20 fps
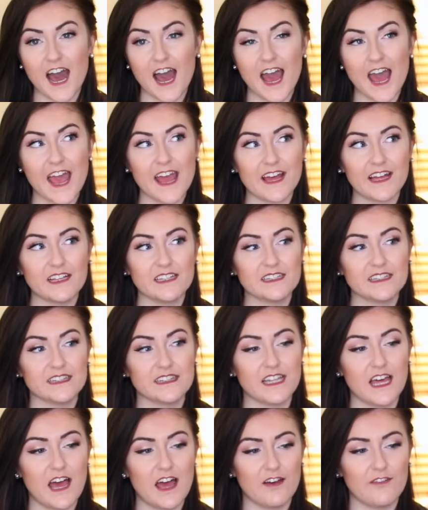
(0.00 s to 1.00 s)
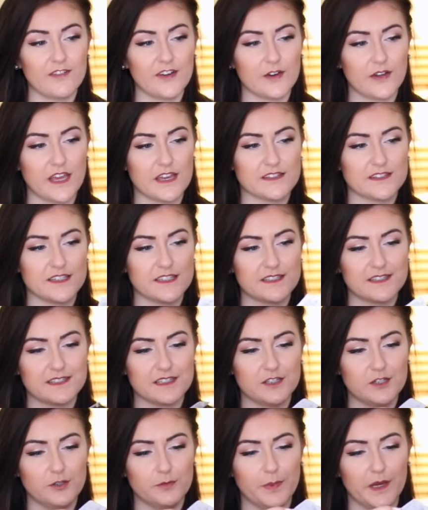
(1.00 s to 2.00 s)
I love, okay, so this is
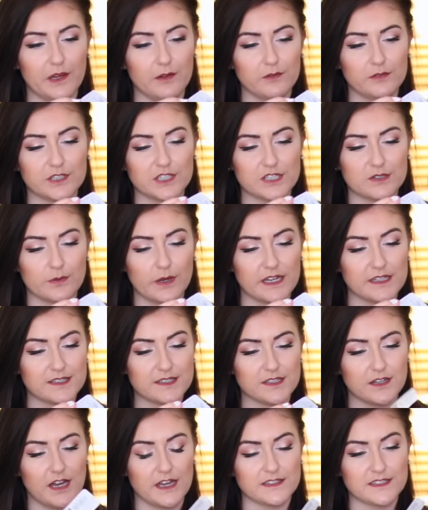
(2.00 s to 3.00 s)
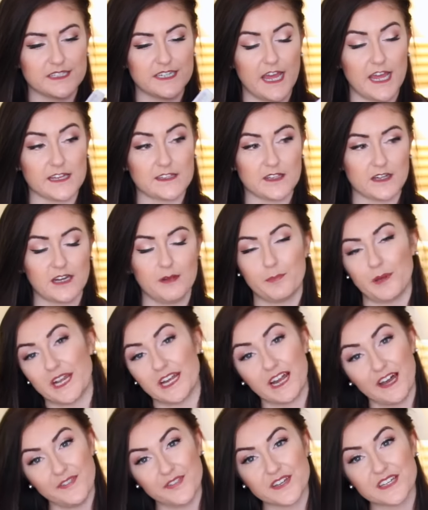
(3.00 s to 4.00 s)
a new belt, which is why it still has the tags on it, but I
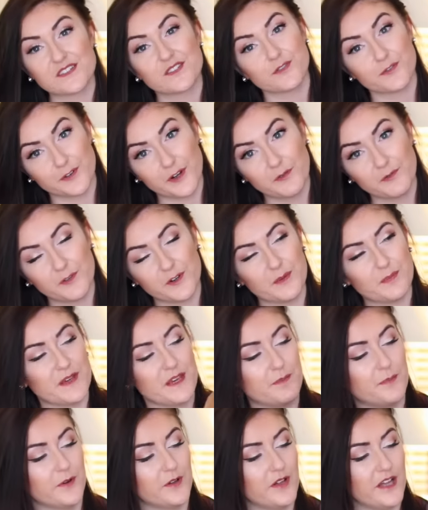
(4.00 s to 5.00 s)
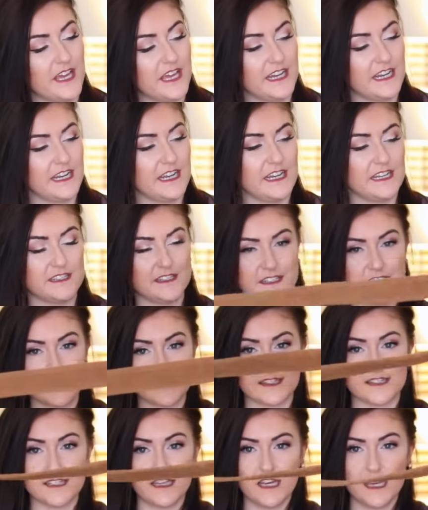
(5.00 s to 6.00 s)
got this from Free People, and it is
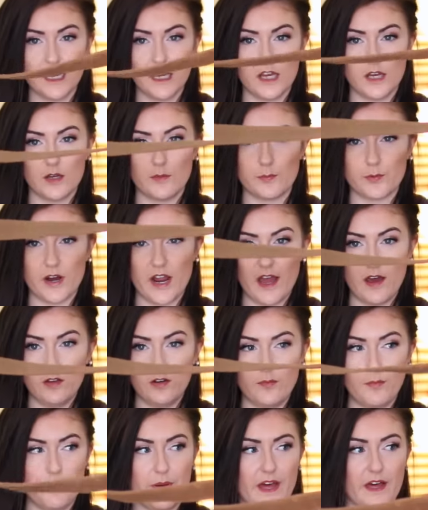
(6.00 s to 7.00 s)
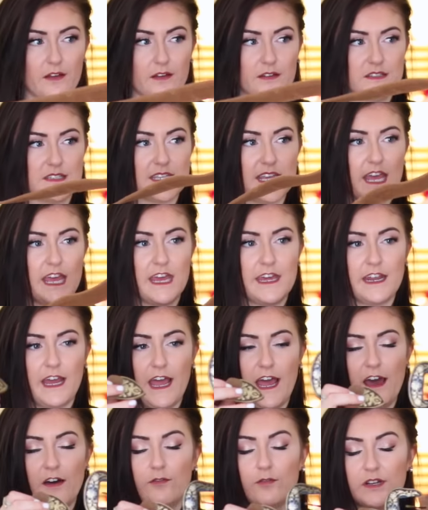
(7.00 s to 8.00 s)
this brown belt, and I
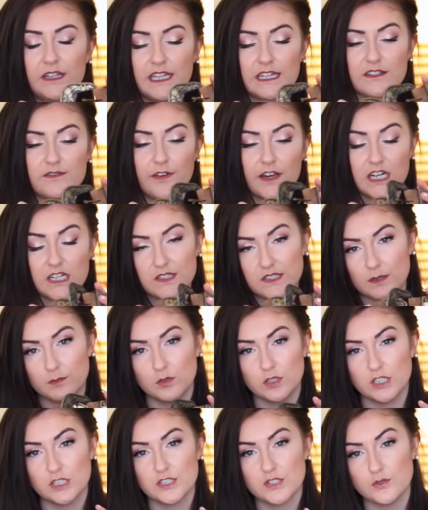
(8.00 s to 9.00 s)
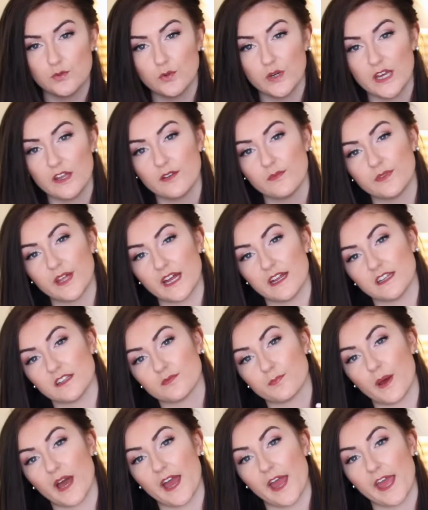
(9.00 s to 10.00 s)
have one that's very similar to it that is
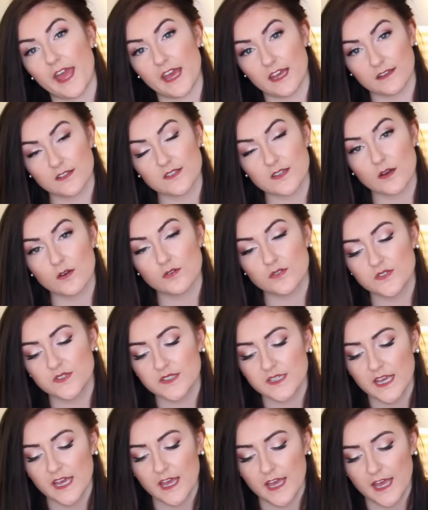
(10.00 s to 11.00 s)
by ASOS,